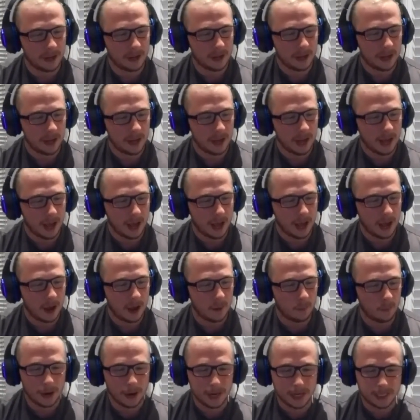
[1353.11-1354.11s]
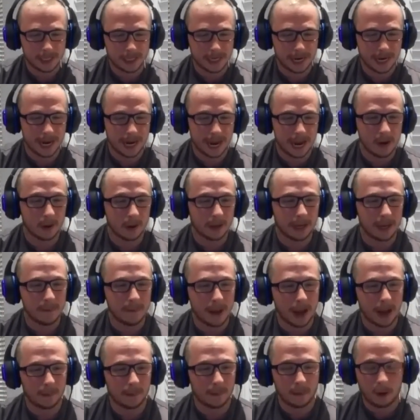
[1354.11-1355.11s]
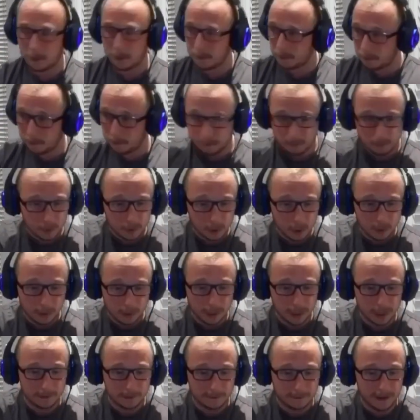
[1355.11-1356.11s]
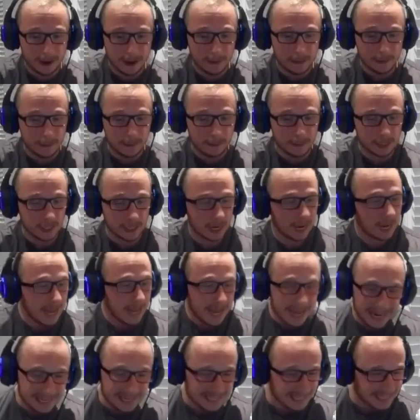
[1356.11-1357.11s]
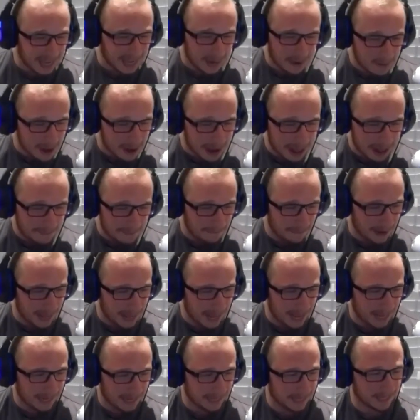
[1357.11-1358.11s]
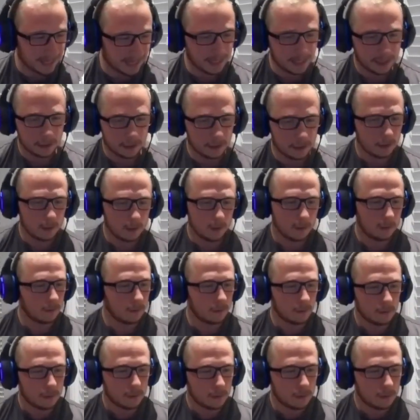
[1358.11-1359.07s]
Right. And we're sitting there looking back, talking to family members. Like, he's so lovely. Right.